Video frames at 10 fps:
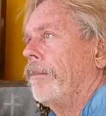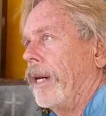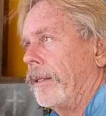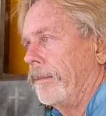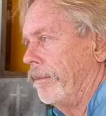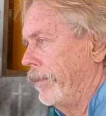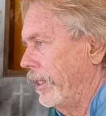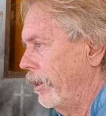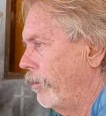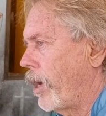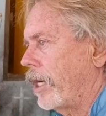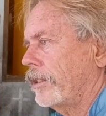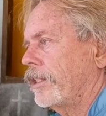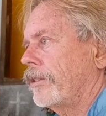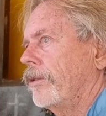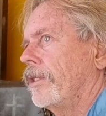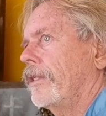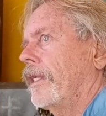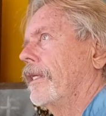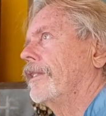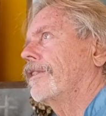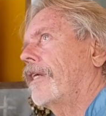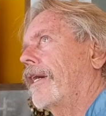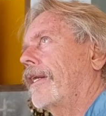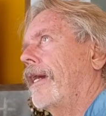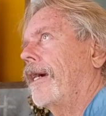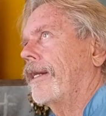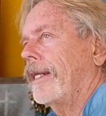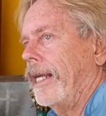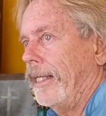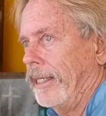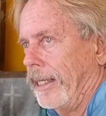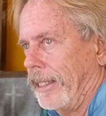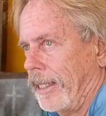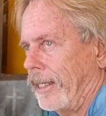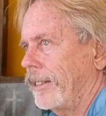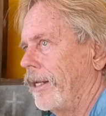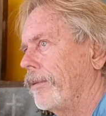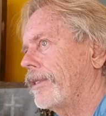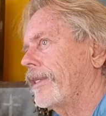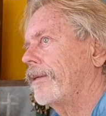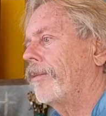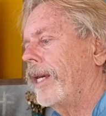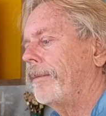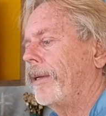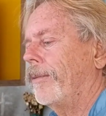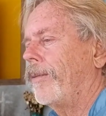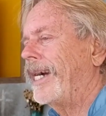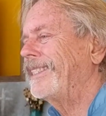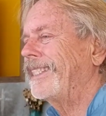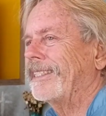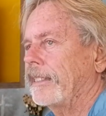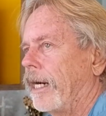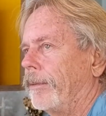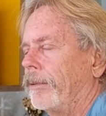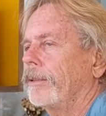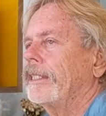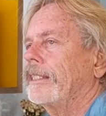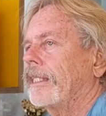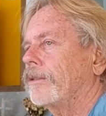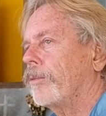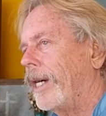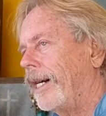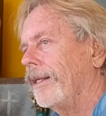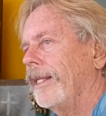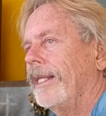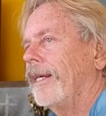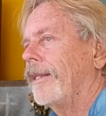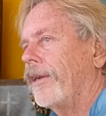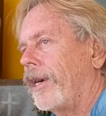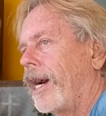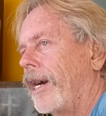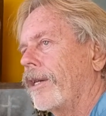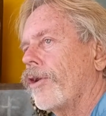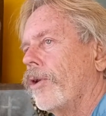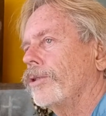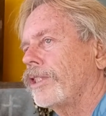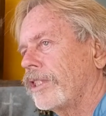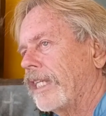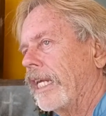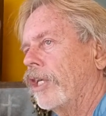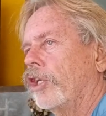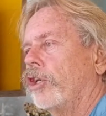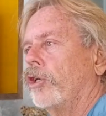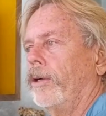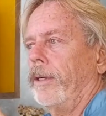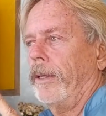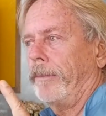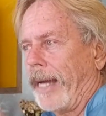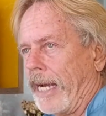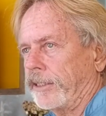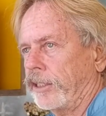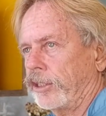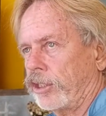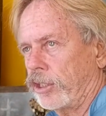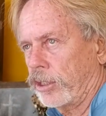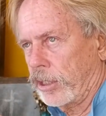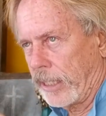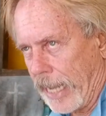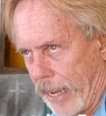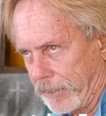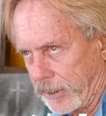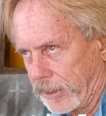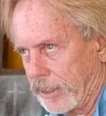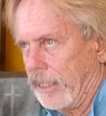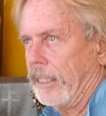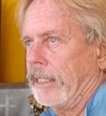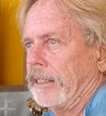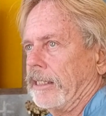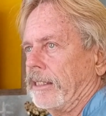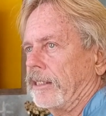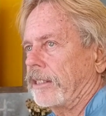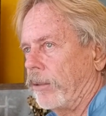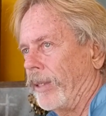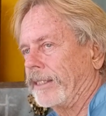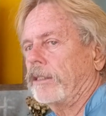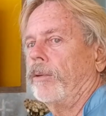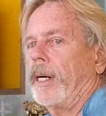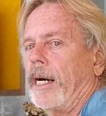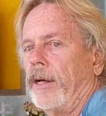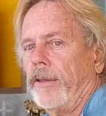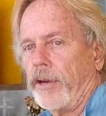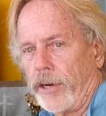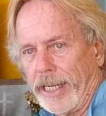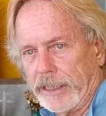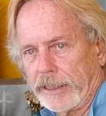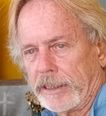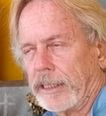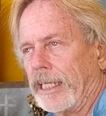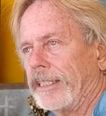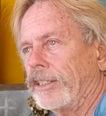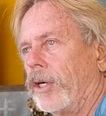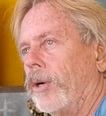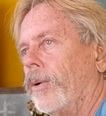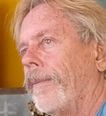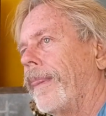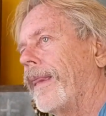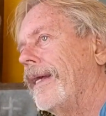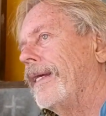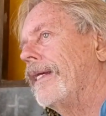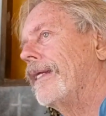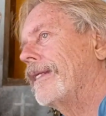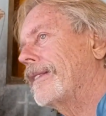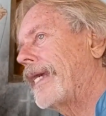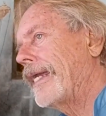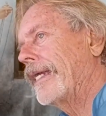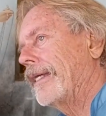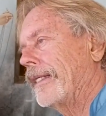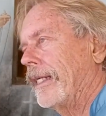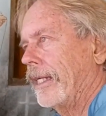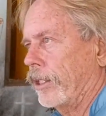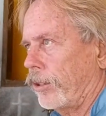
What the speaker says: but Bill walked us through the thing, and it started out at $8.99. Then we said, wait a minute, why is it double? He says, well, there are no single passenger cabins. She said, so once in a while there is. And so technically, to get a